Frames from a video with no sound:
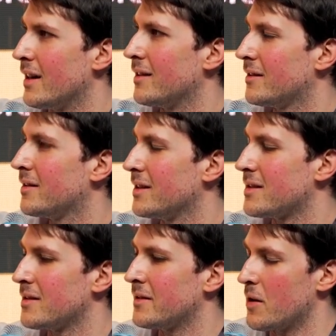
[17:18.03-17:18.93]
right?
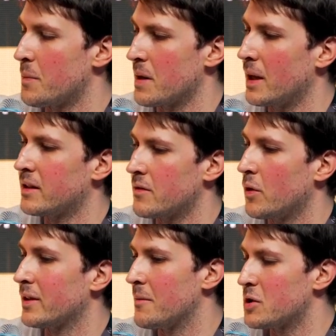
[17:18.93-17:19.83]
It's interoperability is a
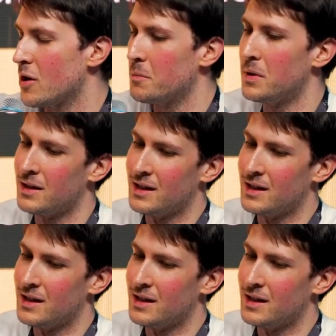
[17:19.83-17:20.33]
full-time job.